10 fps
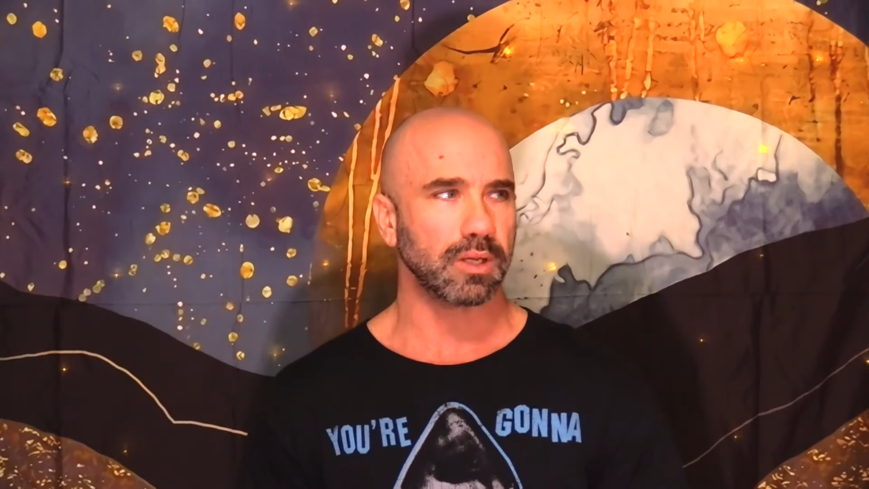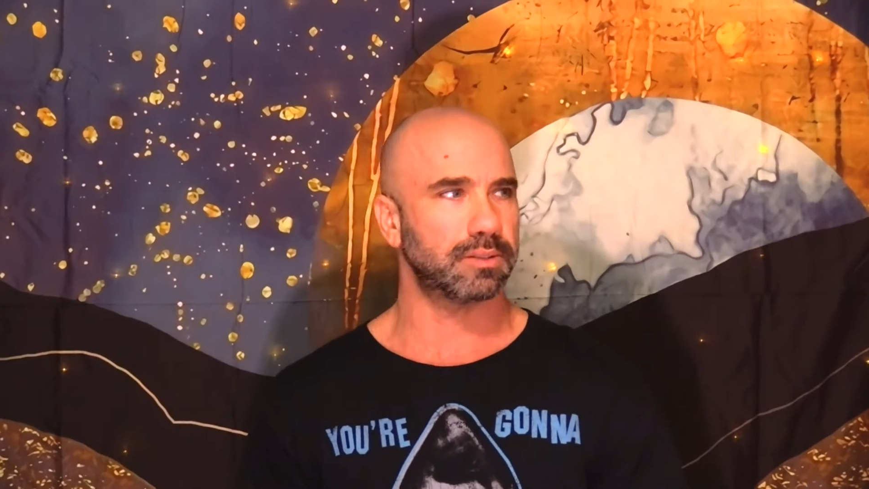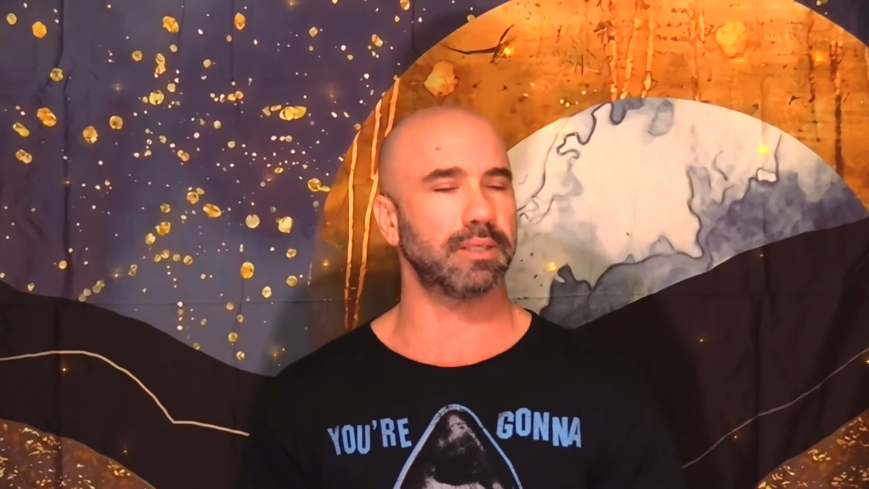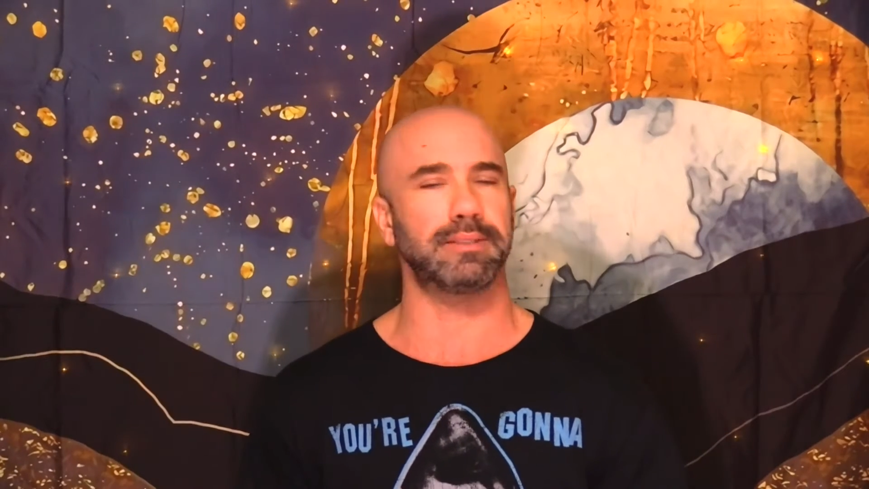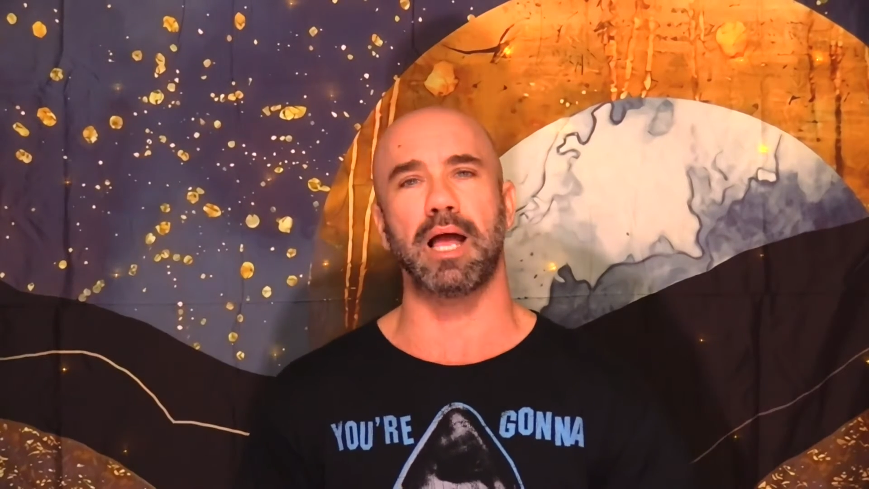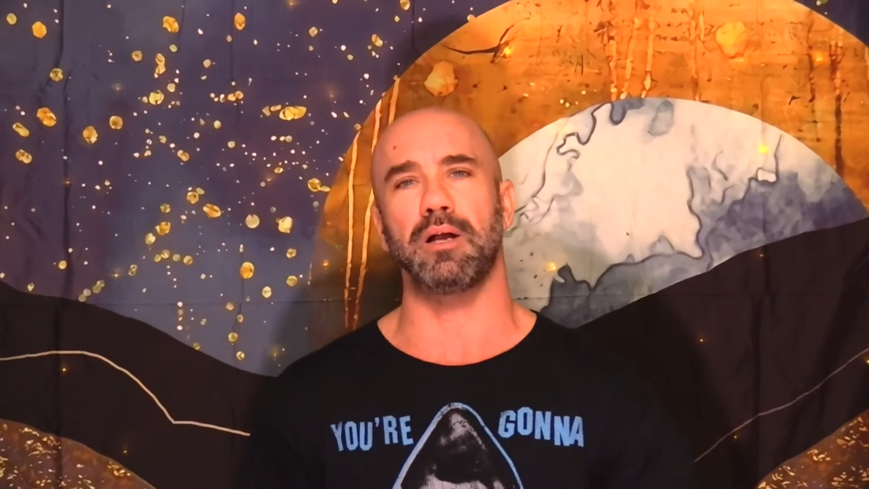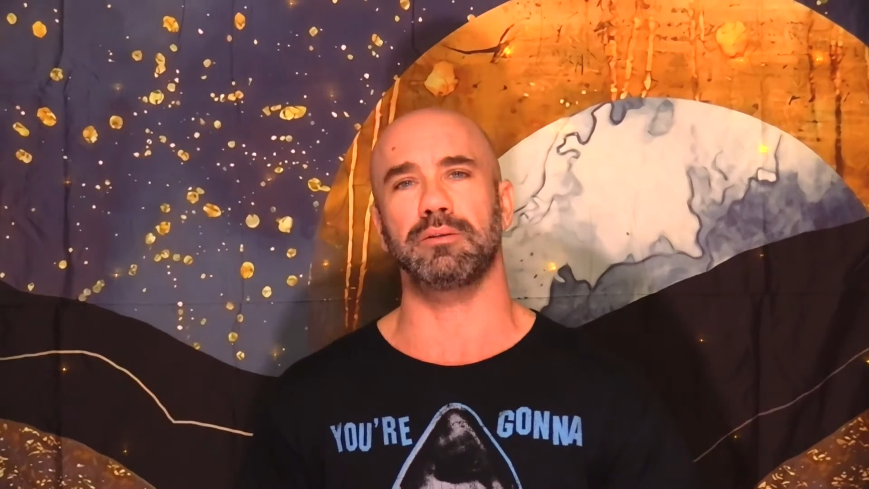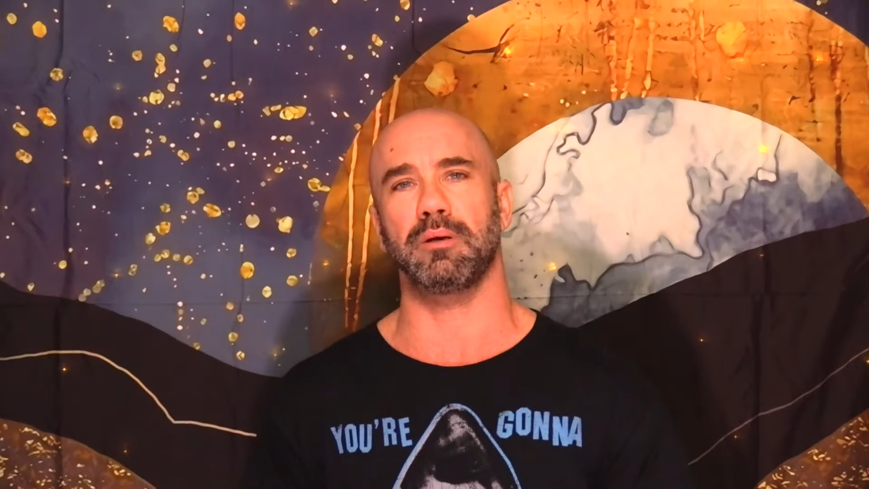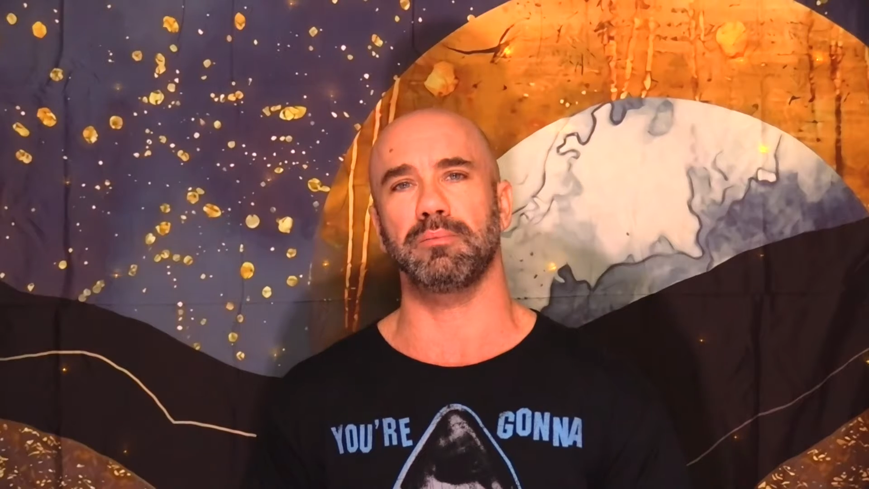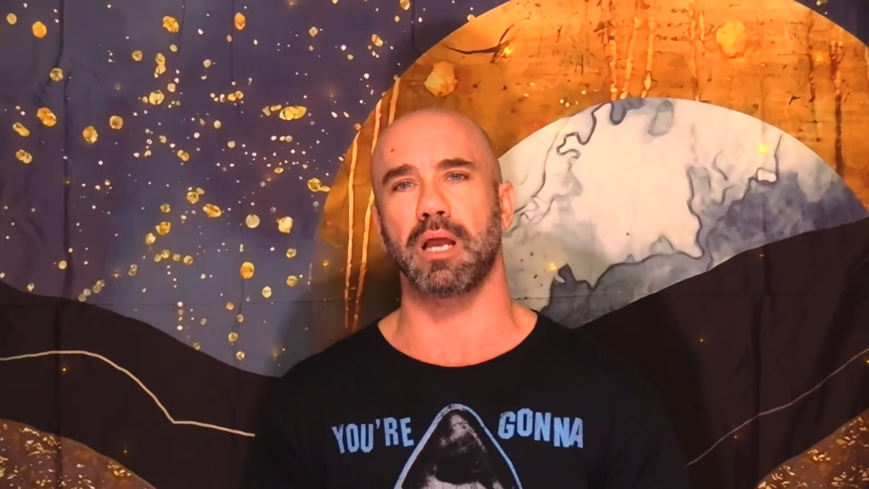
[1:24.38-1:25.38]
sit
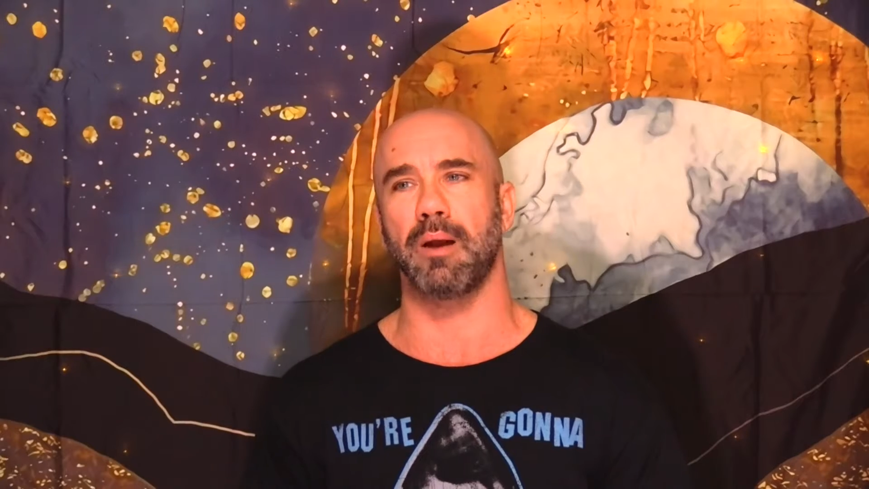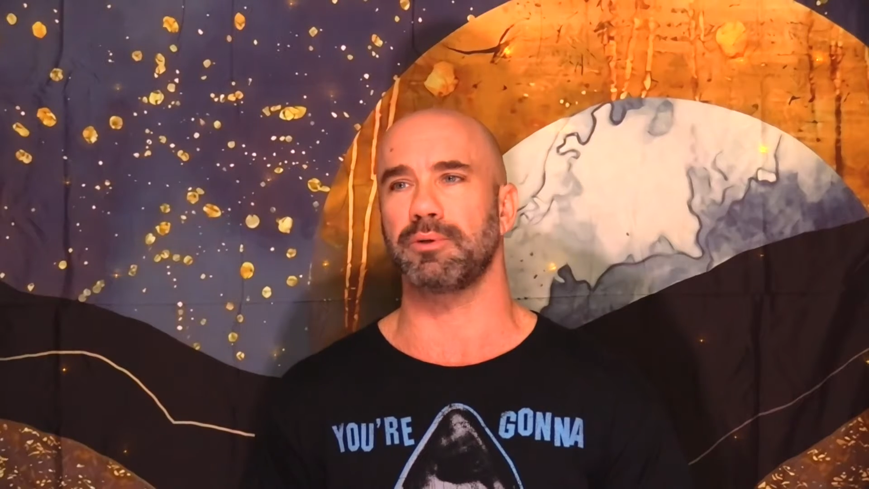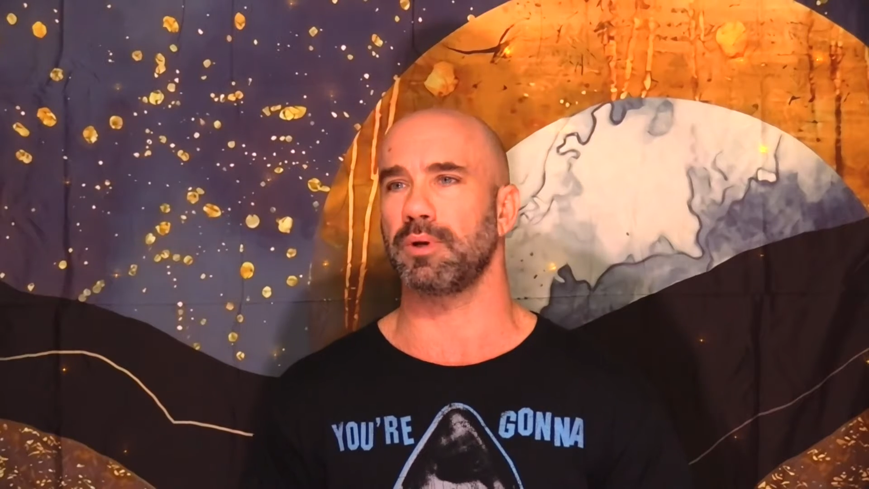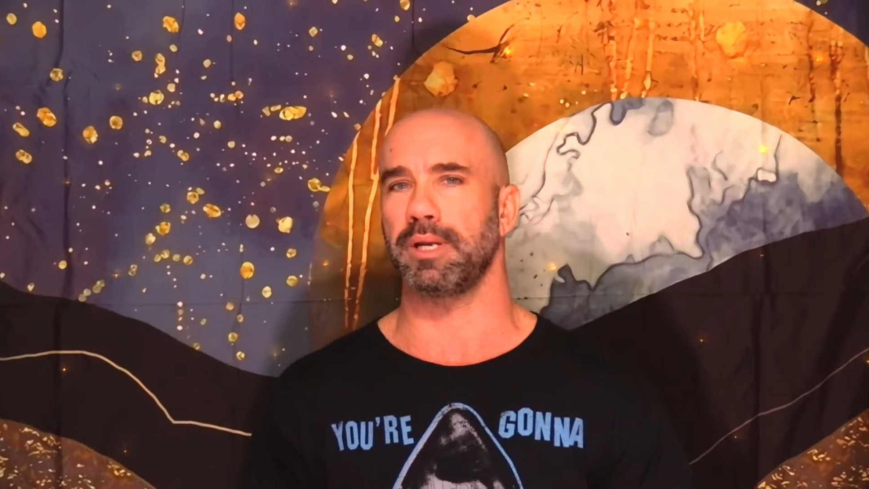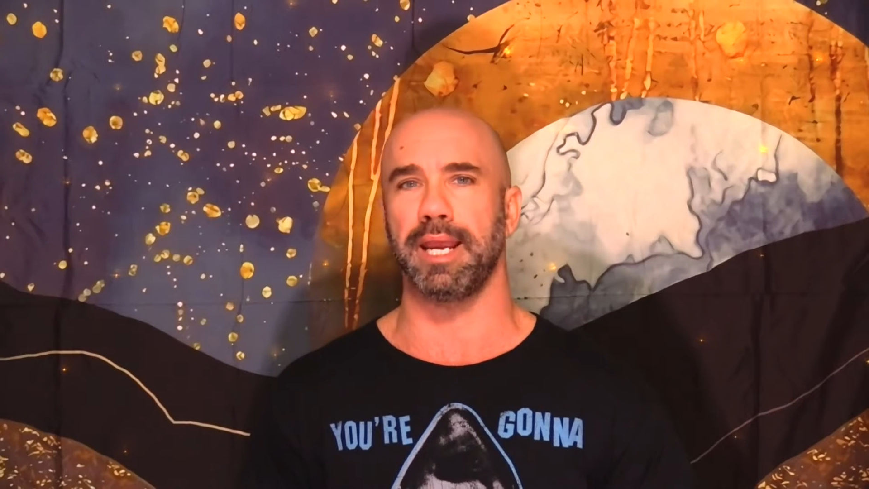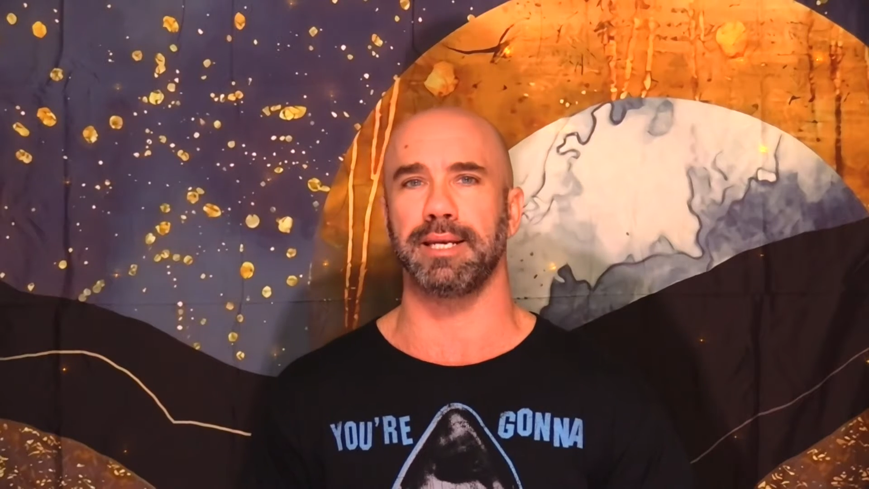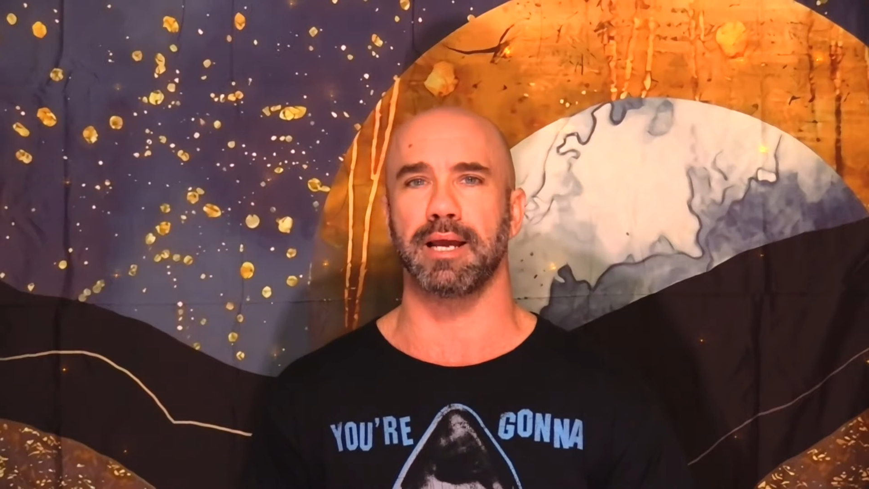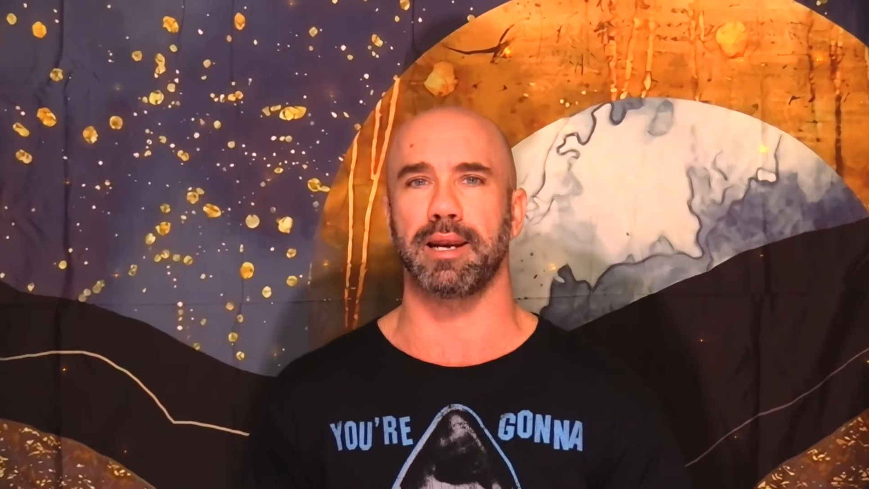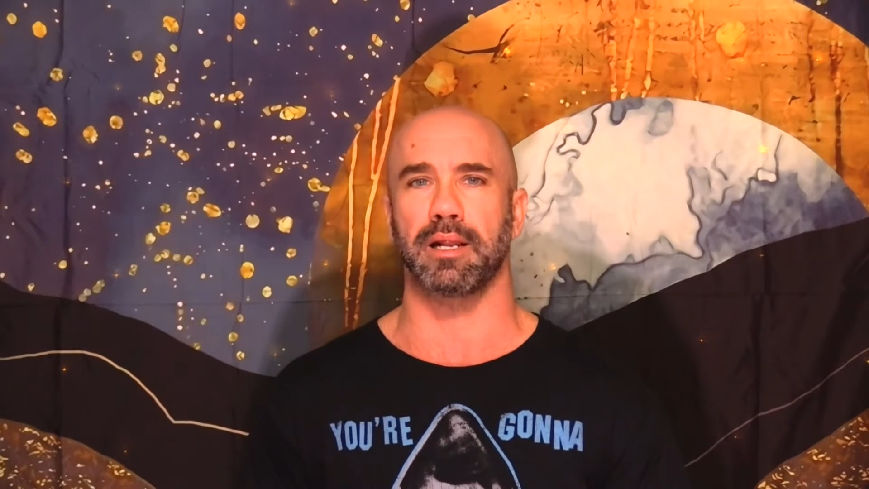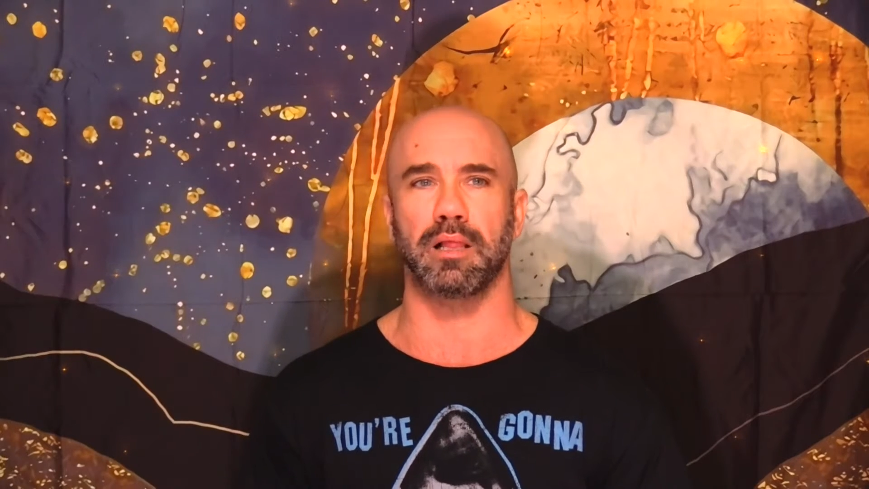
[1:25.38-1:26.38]
down sometime between 8 and
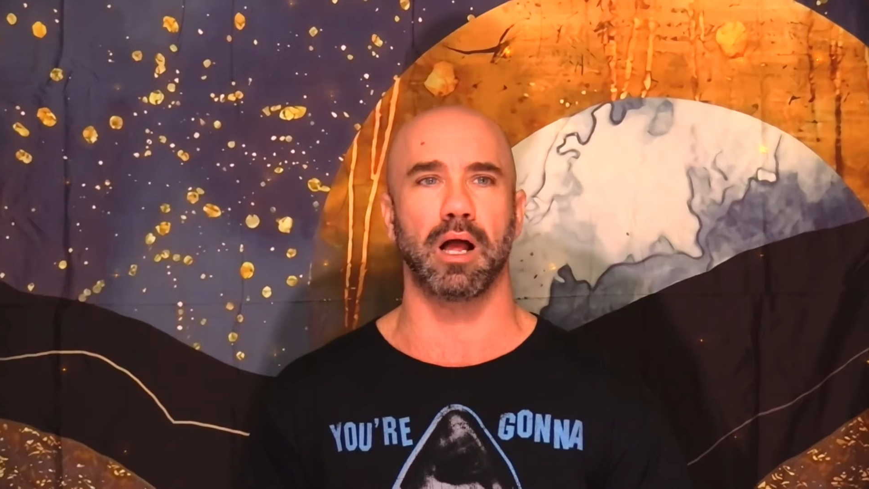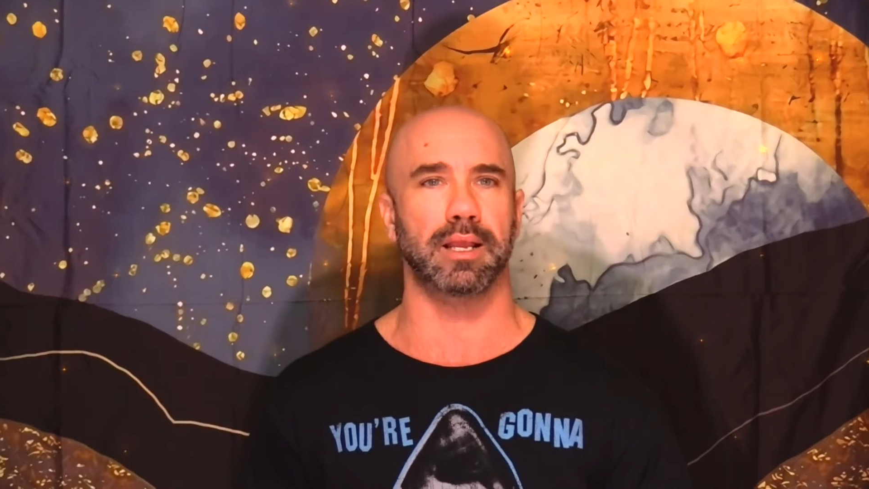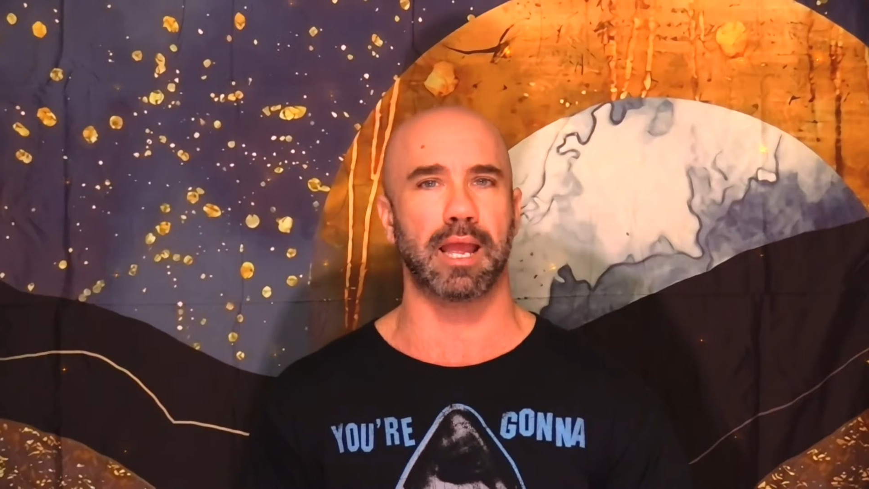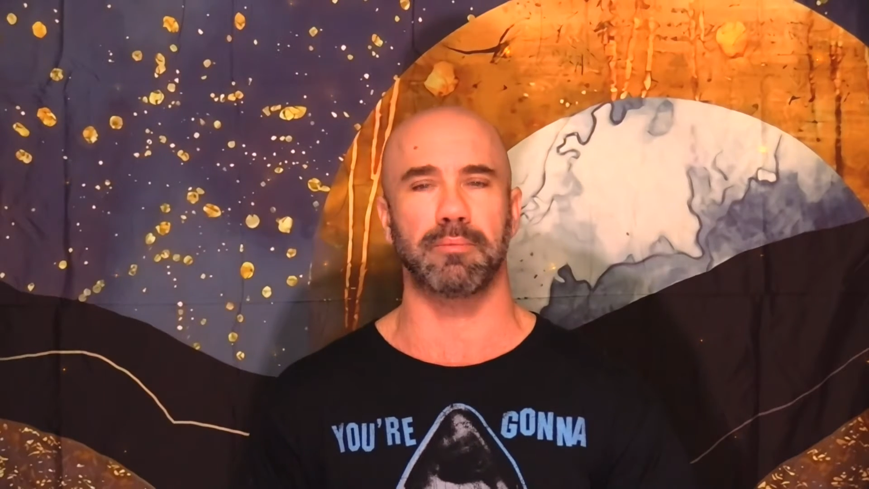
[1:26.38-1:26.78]
9 o'clock,